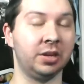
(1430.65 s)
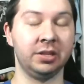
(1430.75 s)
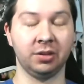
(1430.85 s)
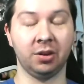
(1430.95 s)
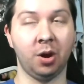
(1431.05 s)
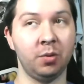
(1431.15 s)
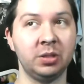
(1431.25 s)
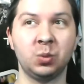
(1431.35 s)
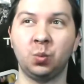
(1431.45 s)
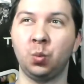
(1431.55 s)
They're
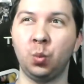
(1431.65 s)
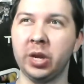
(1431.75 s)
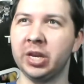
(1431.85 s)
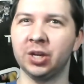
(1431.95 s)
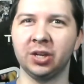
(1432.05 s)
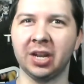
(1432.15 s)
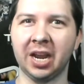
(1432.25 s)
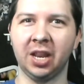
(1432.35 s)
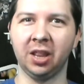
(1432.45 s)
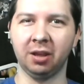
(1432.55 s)
always weird. I
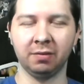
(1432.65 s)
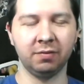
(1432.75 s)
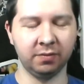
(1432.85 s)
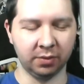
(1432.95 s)
love